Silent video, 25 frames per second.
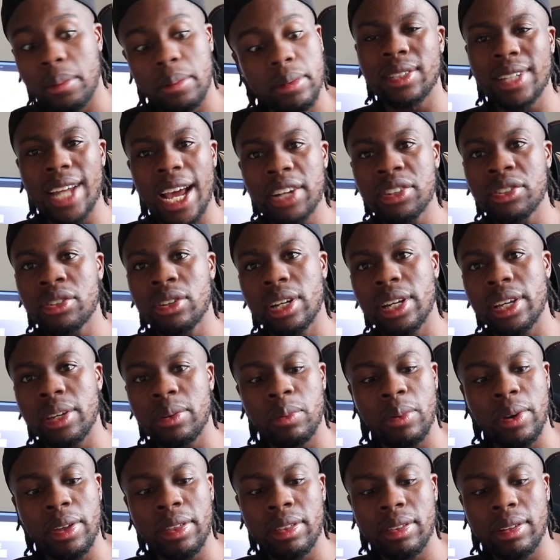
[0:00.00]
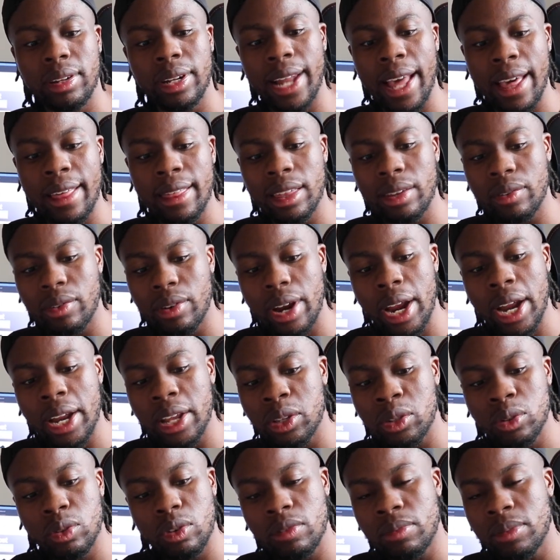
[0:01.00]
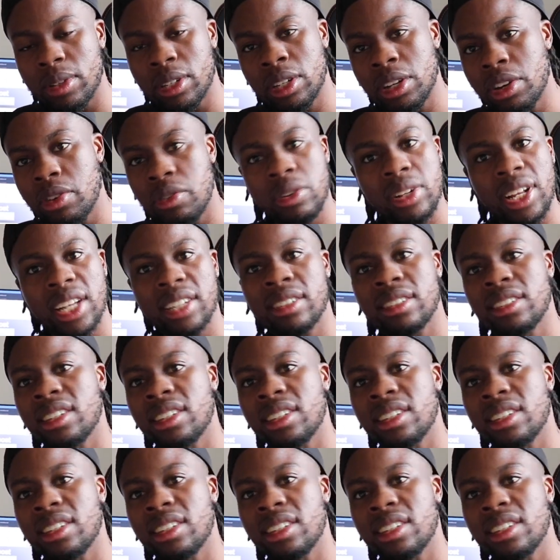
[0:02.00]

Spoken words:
Naturally, with leather or any sort of material that's